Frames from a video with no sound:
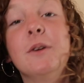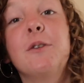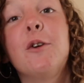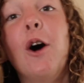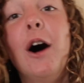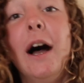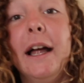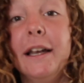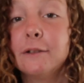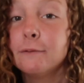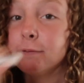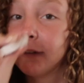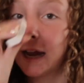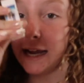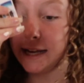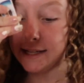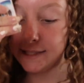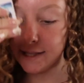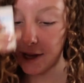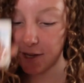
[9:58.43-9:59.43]
we've got an
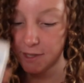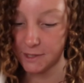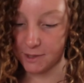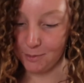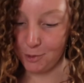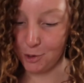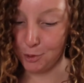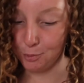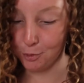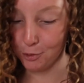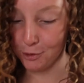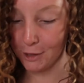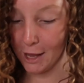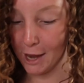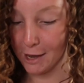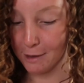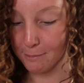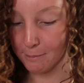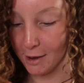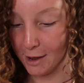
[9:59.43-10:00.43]
eraser, so I'm going to put
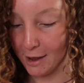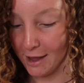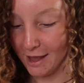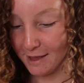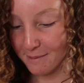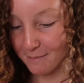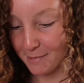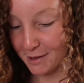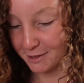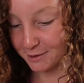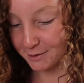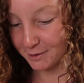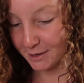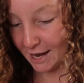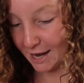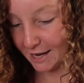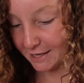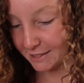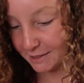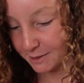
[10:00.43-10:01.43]
that in my pencil
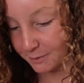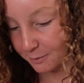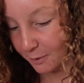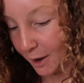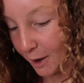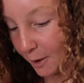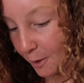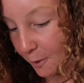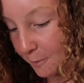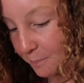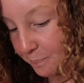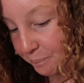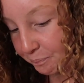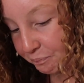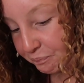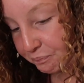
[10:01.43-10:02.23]
case as well.